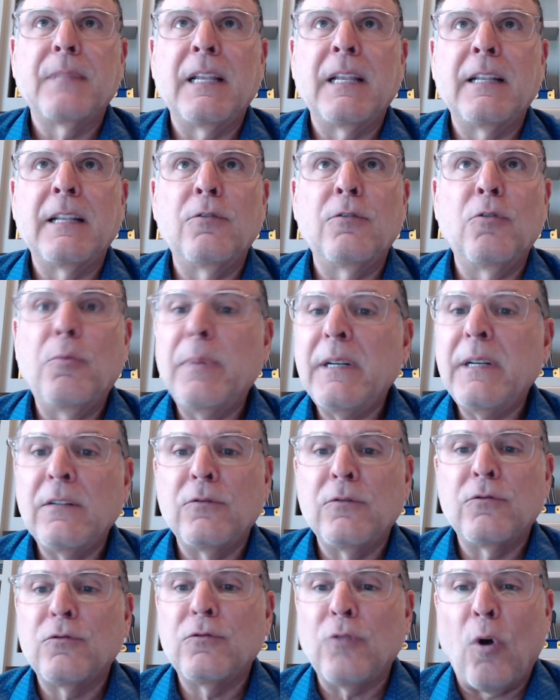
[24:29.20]

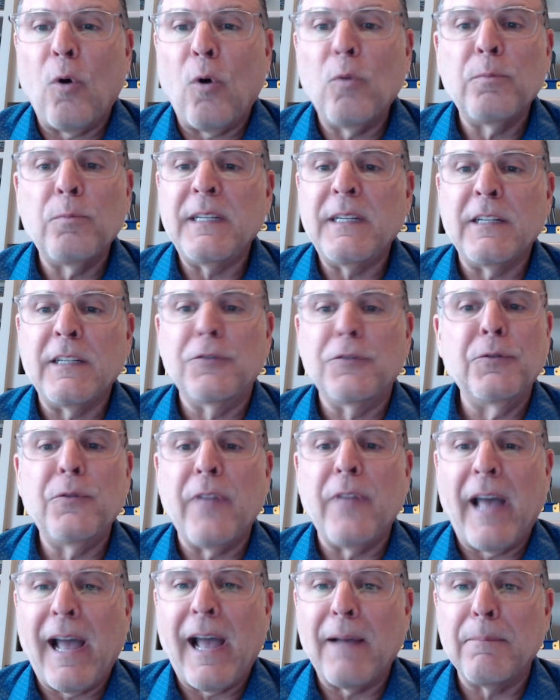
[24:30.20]
Nobody told me to do
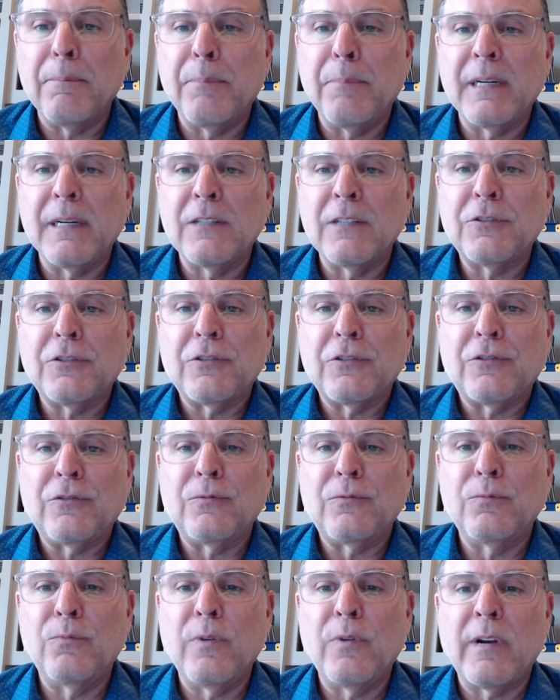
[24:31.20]
that, but it's
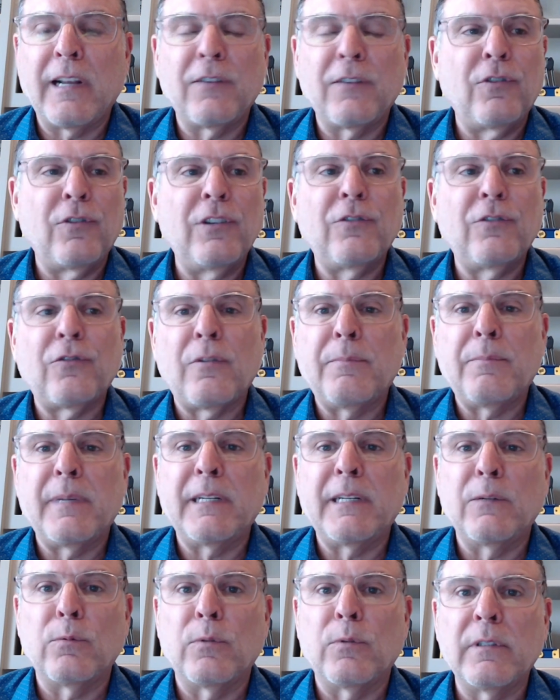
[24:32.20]
just when I see
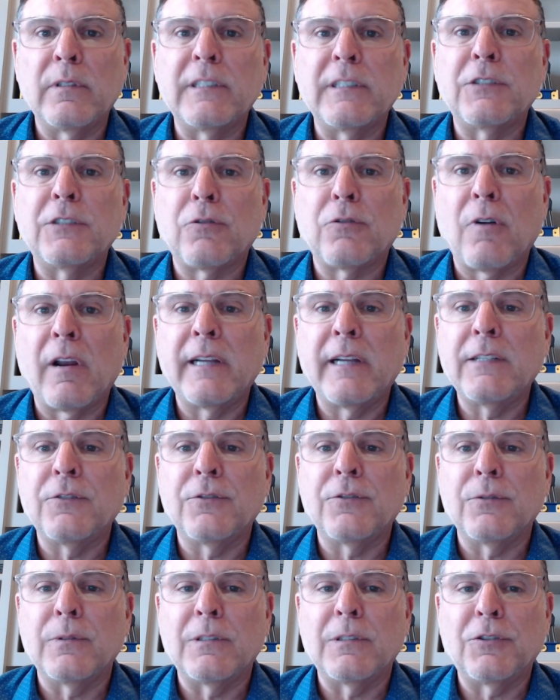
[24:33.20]
somebody really trying
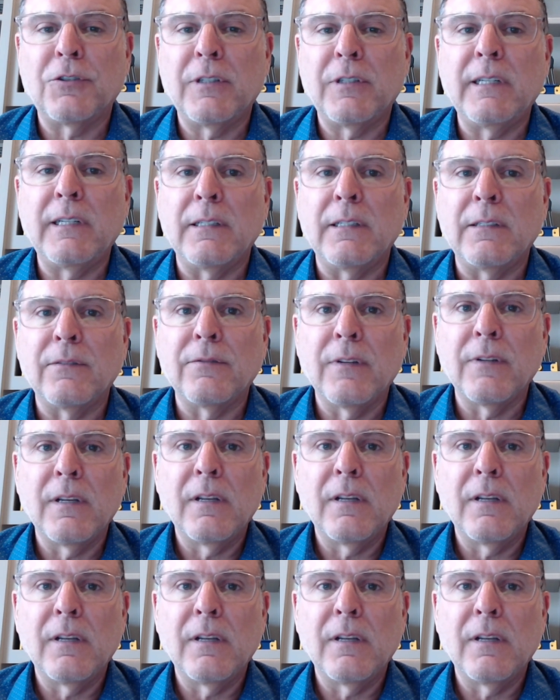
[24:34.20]
to achieve,